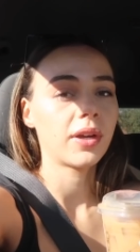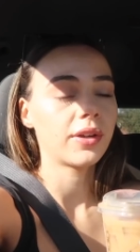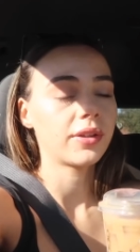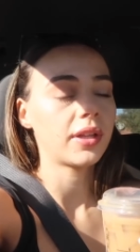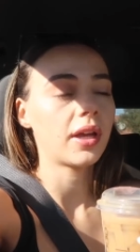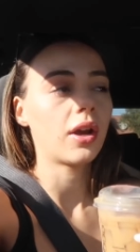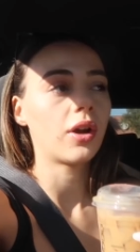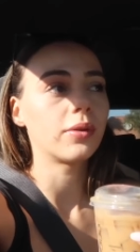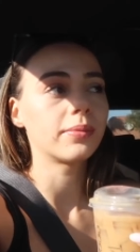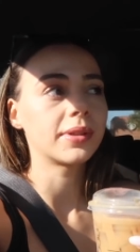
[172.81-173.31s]
heard
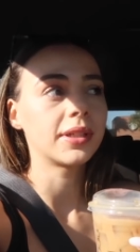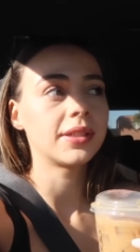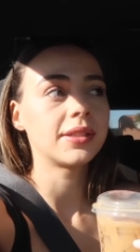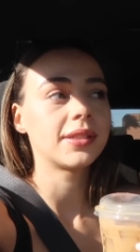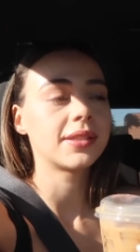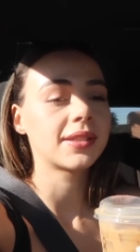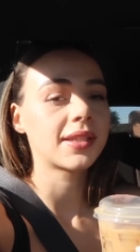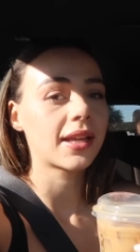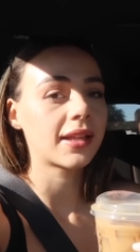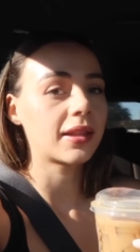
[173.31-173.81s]
that Home
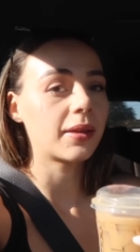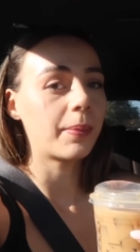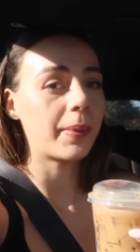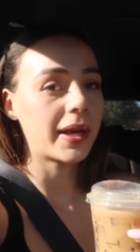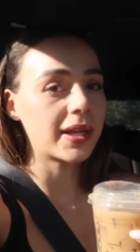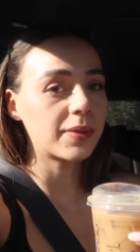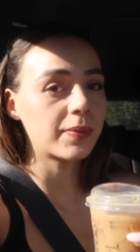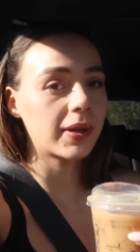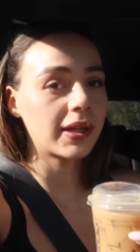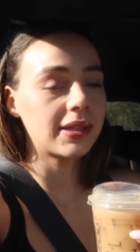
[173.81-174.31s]
Goods is like the
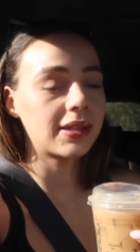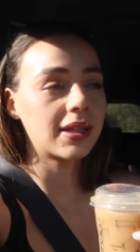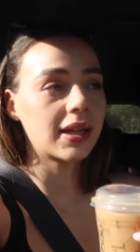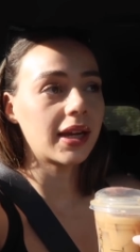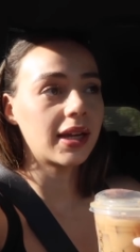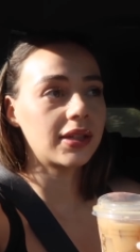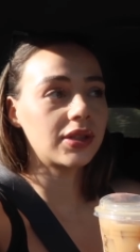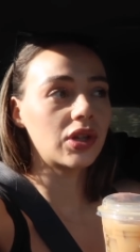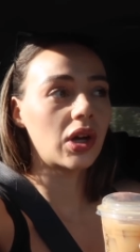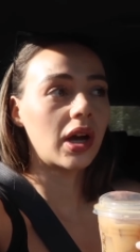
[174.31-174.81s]
best place to
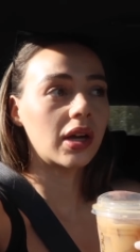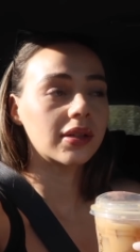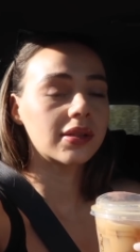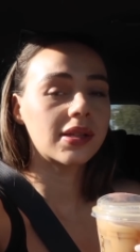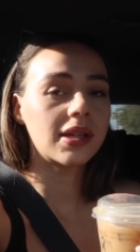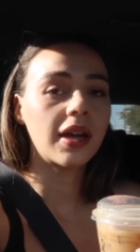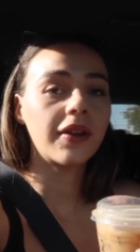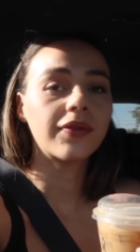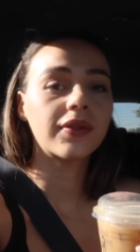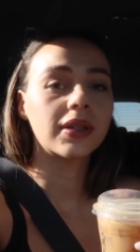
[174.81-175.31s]
get dog
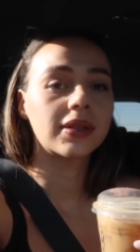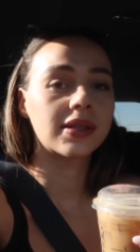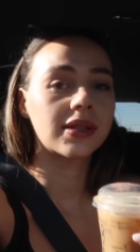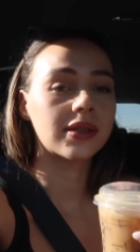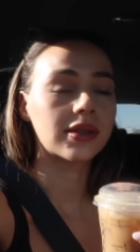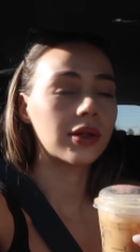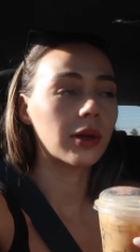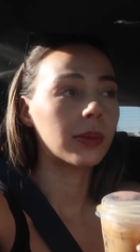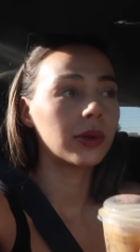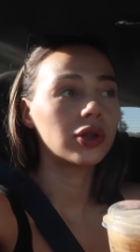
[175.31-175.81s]
stuff because
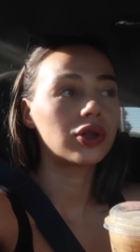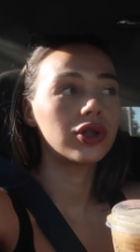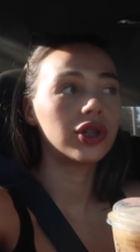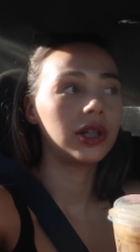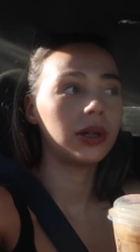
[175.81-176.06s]
it's so much